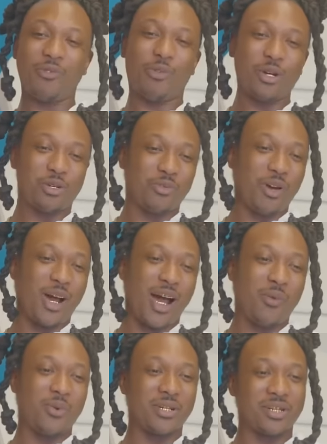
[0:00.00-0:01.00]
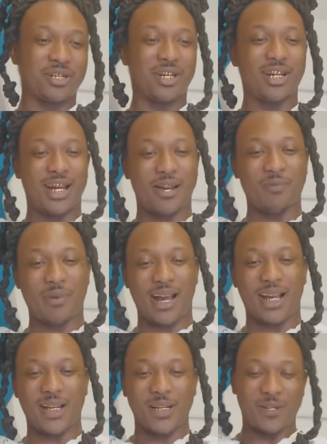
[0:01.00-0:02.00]
right. First of all, I want to start out
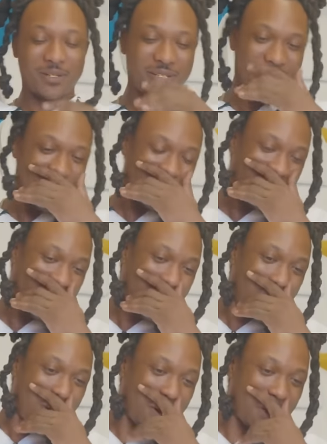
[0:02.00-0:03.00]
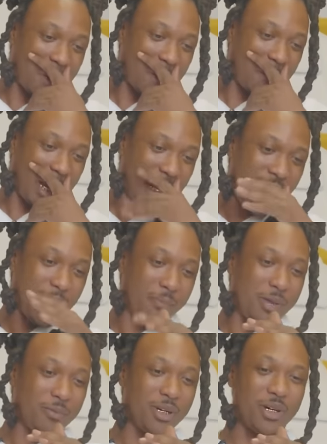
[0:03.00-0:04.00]
by saying that um, a lot of
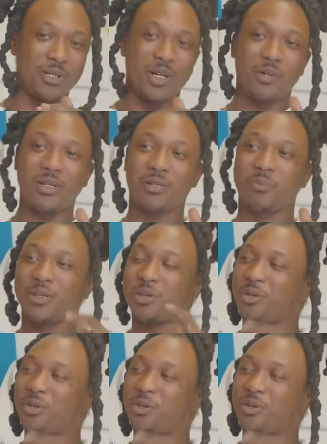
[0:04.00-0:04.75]
people don't know this, but you